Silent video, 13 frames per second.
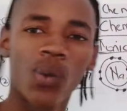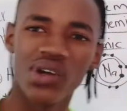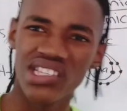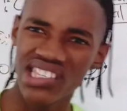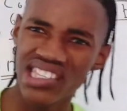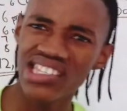We
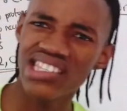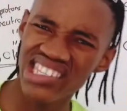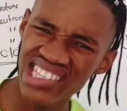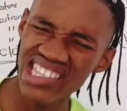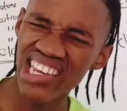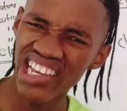
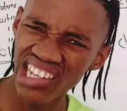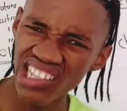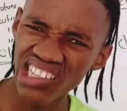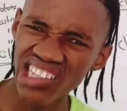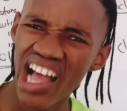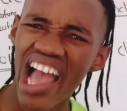
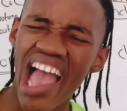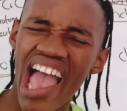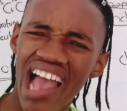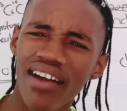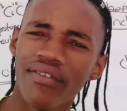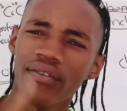still
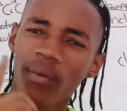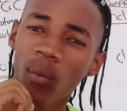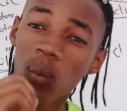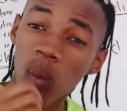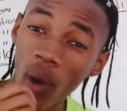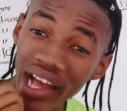have
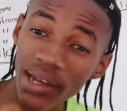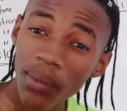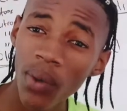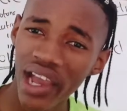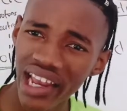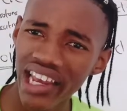1
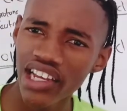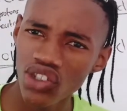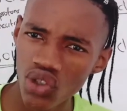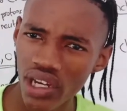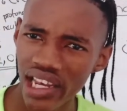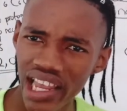more
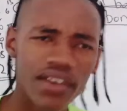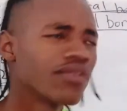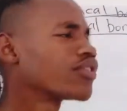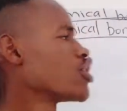electron left.